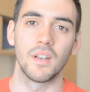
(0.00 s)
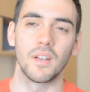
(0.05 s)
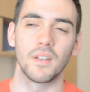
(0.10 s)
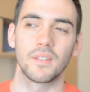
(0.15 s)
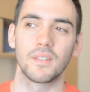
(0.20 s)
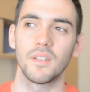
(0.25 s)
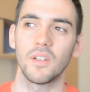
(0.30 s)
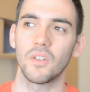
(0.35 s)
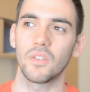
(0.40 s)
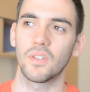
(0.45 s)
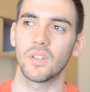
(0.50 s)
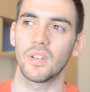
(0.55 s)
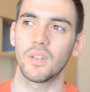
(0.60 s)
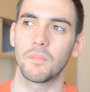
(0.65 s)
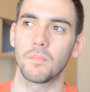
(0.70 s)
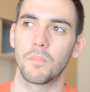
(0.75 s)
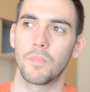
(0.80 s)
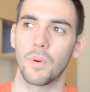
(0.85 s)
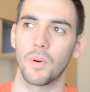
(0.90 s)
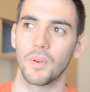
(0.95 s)
it's not
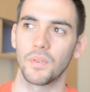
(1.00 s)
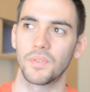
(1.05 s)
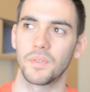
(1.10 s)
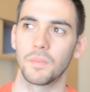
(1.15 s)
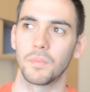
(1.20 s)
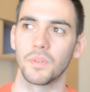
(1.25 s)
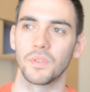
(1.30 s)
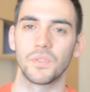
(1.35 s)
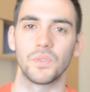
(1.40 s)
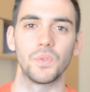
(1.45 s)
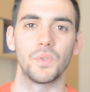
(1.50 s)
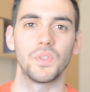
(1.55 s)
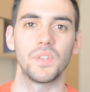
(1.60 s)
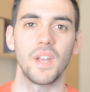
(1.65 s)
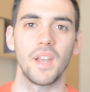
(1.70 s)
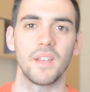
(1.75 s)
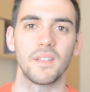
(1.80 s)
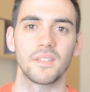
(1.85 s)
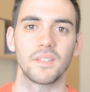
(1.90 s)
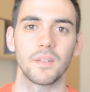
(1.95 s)
impossible to
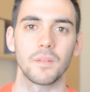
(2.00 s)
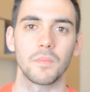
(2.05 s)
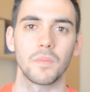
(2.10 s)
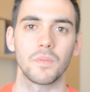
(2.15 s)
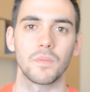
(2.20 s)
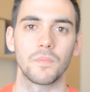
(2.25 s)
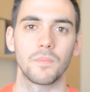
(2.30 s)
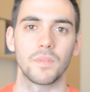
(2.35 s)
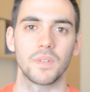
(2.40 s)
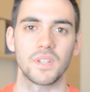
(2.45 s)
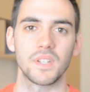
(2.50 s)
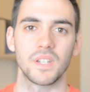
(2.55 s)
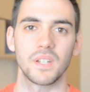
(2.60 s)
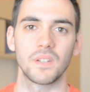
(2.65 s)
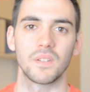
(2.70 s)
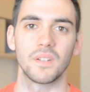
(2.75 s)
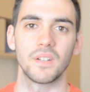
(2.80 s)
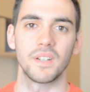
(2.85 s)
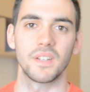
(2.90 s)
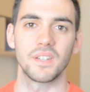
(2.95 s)
retain some of the
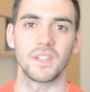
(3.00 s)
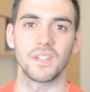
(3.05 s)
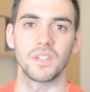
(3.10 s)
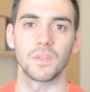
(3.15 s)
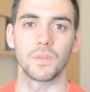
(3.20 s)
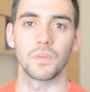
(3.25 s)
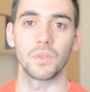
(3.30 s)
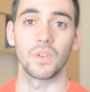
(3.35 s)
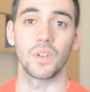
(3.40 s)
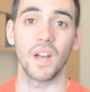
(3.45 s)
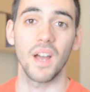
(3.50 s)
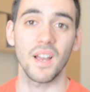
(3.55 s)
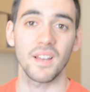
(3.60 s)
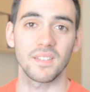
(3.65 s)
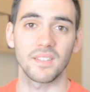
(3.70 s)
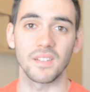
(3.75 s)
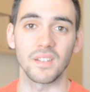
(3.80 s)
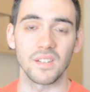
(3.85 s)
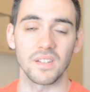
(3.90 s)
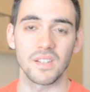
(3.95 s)
particularities of your
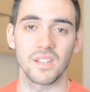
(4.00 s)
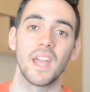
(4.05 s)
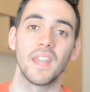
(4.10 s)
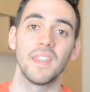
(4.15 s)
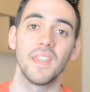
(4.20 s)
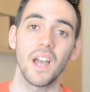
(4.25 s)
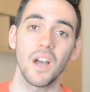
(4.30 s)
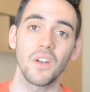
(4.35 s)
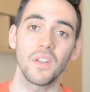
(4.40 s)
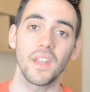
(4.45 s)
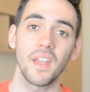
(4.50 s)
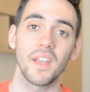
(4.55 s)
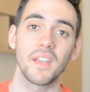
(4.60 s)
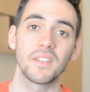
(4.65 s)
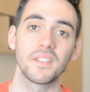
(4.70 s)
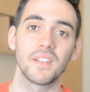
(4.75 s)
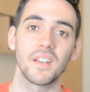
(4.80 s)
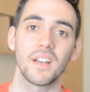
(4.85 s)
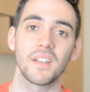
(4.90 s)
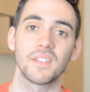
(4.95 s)
accent. And
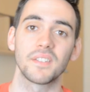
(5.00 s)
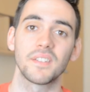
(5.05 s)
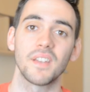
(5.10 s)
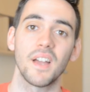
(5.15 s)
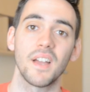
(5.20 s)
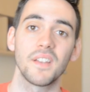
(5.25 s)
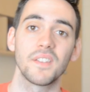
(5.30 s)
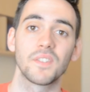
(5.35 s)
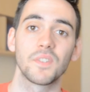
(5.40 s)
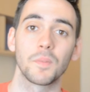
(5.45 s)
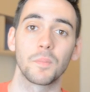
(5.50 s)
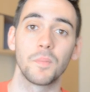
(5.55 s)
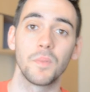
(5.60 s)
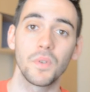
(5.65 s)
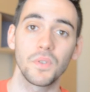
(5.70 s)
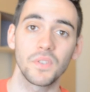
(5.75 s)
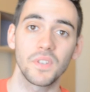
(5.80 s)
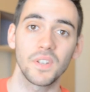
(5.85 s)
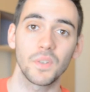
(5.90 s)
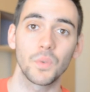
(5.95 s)
nowadays there are signs of
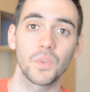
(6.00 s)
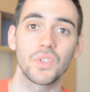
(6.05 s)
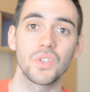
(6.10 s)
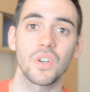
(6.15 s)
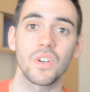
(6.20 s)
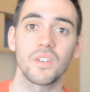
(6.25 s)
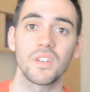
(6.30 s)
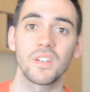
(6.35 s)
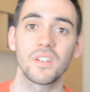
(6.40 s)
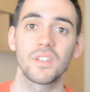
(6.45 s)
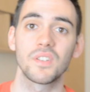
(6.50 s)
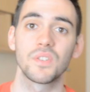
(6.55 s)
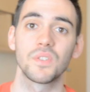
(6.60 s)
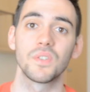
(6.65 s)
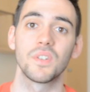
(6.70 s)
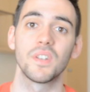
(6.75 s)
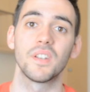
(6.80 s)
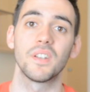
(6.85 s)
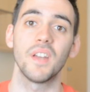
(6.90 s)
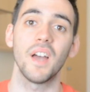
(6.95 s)
music returning to
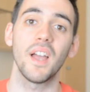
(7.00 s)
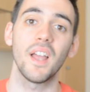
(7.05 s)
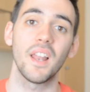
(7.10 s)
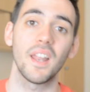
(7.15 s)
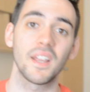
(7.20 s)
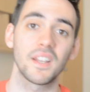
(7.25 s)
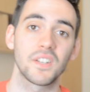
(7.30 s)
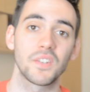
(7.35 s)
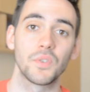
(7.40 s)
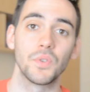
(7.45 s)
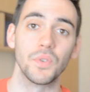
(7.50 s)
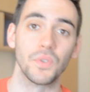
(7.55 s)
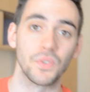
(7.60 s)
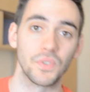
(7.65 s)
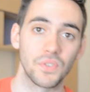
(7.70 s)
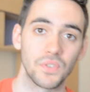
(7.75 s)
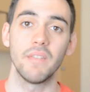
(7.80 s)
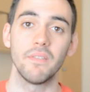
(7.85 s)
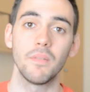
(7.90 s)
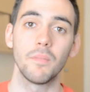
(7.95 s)
the dialect roots.
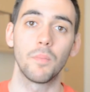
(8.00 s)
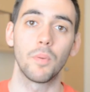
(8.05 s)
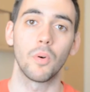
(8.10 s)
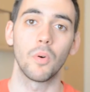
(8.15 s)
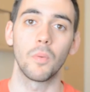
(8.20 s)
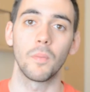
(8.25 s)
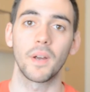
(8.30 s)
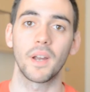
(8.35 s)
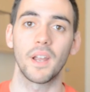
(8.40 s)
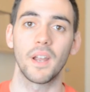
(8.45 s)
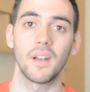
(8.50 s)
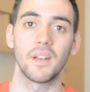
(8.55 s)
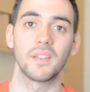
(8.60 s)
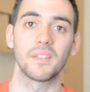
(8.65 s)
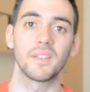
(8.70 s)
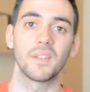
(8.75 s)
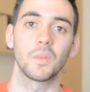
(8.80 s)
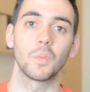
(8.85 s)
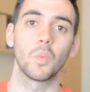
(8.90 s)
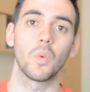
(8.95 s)
Even Paul McCartney
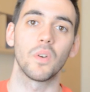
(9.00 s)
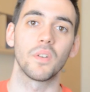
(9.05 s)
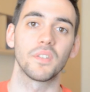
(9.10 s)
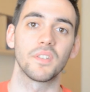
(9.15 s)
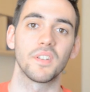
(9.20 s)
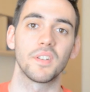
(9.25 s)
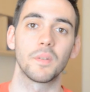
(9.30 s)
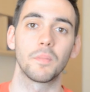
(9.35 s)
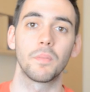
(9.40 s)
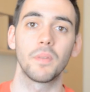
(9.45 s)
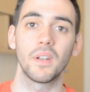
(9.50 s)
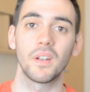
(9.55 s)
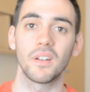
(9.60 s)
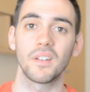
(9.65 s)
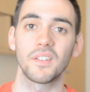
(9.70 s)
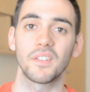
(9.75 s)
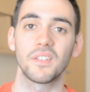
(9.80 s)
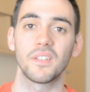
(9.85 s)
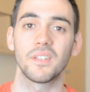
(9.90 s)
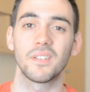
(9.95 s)
said once that the
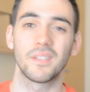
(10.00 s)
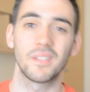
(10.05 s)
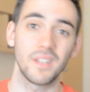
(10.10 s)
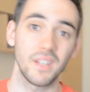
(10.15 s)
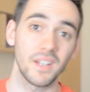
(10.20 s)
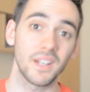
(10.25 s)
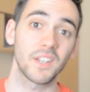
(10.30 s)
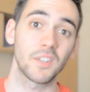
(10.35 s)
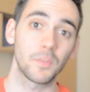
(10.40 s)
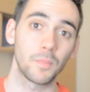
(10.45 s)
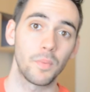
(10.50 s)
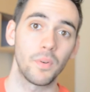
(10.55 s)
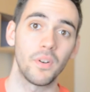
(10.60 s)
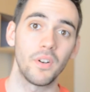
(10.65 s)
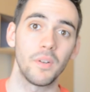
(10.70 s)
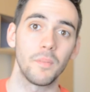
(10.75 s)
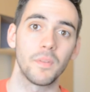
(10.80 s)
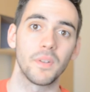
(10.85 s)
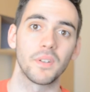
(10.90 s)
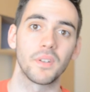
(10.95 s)
Beatles did
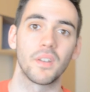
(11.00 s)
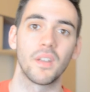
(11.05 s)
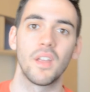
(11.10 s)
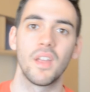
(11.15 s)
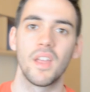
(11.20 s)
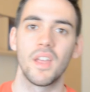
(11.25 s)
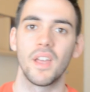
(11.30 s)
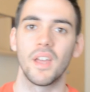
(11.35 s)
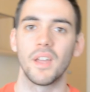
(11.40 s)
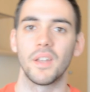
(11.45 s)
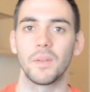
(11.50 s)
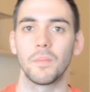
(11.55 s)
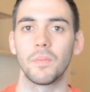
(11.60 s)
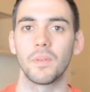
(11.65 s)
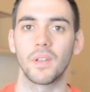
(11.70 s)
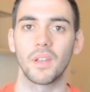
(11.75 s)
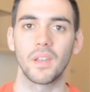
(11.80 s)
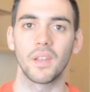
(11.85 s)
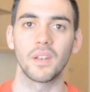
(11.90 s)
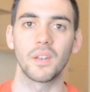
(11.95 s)
experiment at the
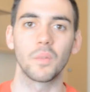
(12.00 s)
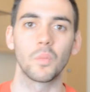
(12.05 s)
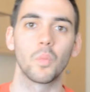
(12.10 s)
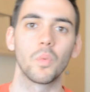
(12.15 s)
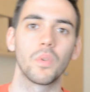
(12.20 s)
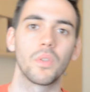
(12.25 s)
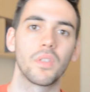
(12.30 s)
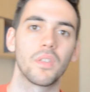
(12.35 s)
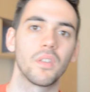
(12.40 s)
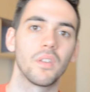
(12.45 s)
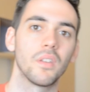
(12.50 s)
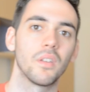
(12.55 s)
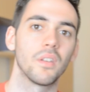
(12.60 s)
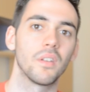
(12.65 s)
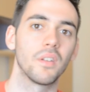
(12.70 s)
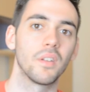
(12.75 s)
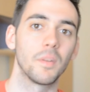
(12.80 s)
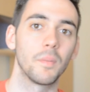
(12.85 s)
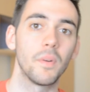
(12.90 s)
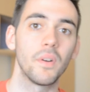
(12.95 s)
beginning with
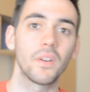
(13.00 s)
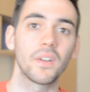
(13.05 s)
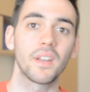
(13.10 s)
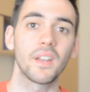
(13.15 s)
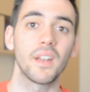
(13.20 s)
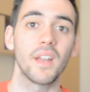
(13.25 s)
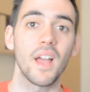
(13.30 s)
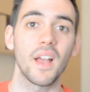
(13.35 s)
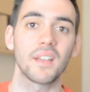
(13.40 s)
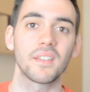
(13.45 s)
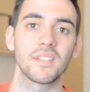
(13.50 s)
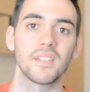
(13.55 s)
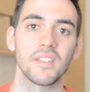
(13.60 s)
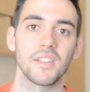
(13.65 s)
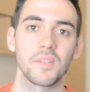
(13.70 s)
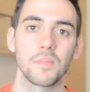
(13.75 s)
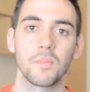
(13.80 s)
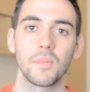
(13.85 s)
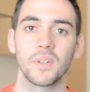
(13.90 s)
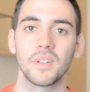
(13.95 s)
an American
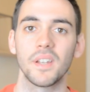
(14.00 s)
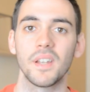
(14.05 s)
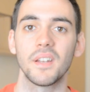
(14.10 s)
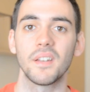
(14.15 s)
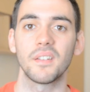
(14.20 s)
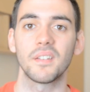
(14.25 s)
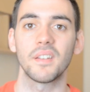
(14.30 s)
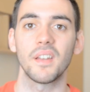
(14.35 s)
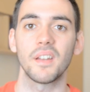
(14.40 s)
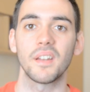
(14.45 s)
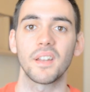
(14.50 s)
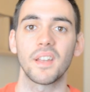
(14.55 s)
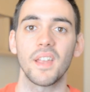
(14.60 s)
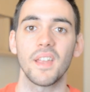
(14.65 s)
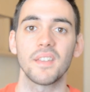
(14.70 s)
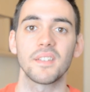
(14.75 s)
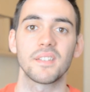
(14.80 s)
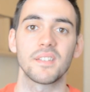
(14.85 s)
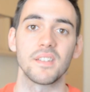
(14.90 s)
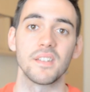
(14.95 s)
accent, but they decided
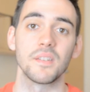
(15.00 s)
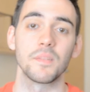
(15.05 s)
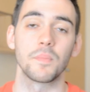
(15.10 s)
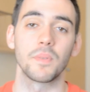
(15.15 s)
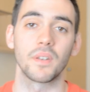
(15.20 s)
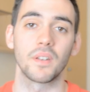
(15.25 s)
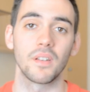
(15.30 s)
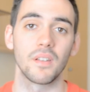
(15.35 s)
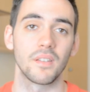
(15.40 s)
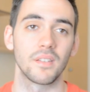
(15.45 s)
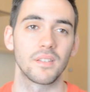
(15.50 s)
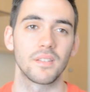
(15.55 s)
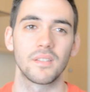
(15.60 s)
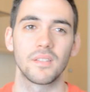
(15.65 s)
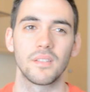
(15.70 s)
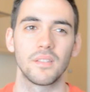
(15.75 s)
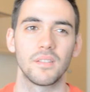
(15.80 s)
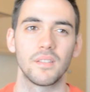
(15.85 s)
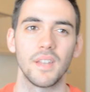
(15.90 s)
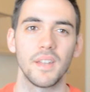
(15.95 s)
against it because
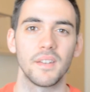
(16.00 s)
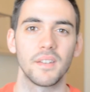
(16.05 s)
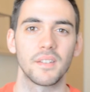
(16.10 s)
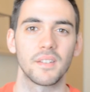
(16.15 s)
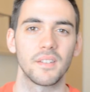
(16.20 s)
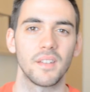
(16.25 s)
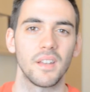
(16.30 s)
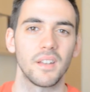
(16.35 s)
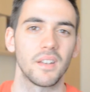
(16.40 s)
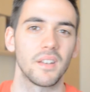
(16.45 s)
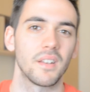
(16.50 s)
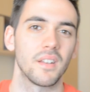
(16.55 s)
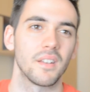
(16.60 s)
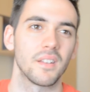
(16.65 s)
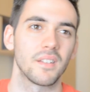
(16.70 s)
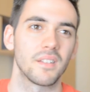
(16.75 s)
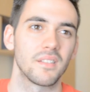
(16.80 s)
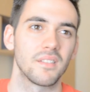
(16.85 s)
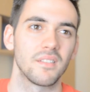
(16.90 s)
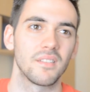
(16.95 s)
they decided
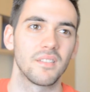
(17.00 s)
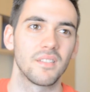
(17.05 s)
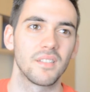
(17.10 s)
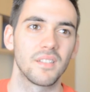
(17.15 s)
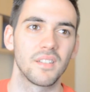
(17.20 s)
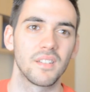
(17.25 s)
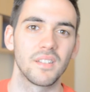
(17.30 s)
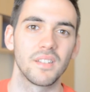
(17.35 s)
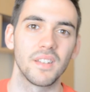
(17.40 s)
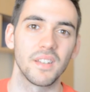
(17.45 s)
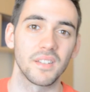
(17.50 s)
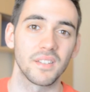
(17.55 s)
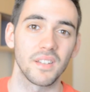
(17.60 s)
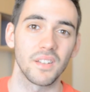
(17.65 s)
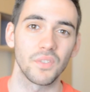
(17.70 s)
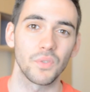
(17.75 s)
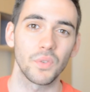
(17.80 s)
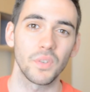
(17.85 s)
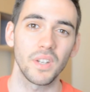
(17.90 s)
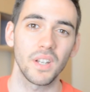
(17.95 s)
that they
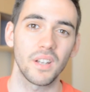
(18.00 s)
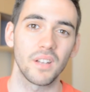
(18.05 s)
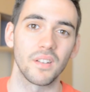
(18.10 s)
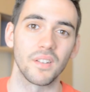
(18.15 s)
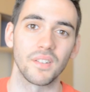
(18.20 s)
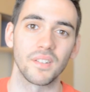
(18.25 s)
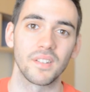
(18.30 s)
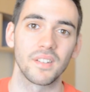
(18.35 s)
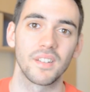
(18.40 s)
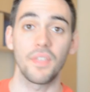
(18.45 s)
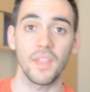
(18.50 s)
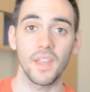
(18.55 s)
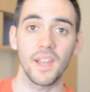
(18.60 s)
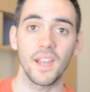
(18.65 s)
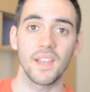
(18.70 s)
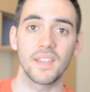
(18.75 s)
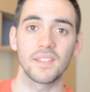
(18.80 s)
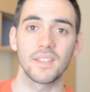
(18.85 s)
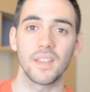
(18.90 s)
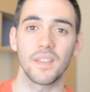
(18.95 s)
sound ridiculous. The thing
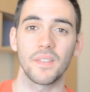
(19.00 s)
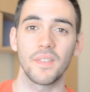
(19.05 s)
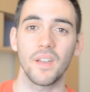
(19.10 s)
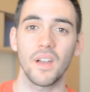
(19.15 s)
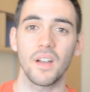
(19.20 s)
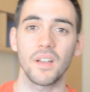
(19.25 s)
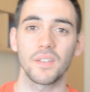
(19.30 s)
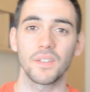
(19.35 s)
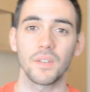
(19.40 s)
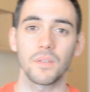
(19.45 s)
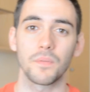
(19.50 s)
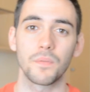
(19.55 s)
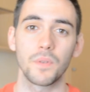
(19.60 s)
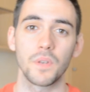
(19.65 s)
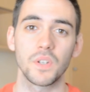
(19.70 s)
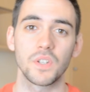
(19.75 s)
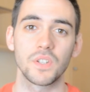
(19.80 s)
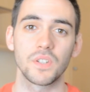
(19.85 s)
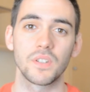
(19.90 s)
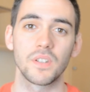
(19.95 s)
is that there are some
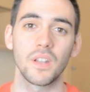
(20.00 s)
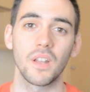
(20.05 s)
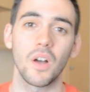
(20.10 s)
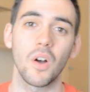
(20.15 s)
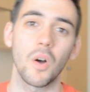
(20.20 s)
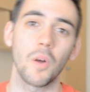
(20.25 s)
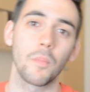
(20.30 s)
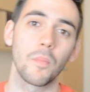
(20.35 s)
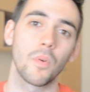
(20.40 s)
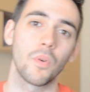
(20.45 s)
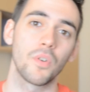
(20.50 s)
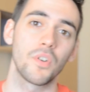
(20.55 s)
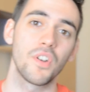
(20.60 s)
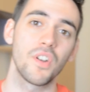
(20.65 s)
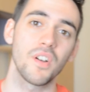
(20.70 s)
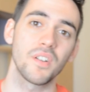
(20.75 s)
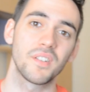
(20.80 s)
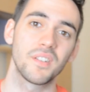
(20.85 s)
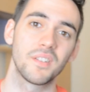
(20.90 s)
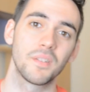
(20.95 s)
features that are more
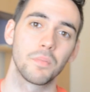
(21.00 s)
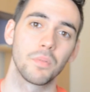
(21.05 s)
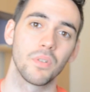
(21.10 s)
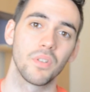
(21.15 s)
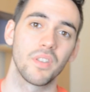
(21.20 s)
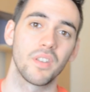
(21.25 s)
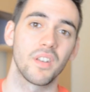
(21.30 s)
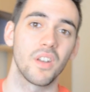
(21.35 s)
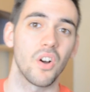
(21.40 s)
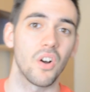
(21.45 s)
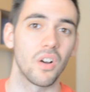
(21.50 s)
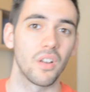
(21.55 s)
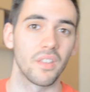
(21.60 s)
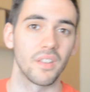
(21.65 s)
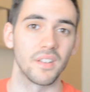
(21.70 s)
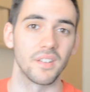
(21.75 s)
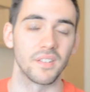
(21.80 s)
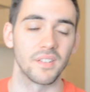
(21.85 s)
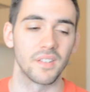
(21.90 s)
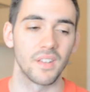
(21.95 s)
noticeable than
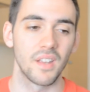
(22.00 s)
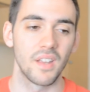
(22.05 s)
others,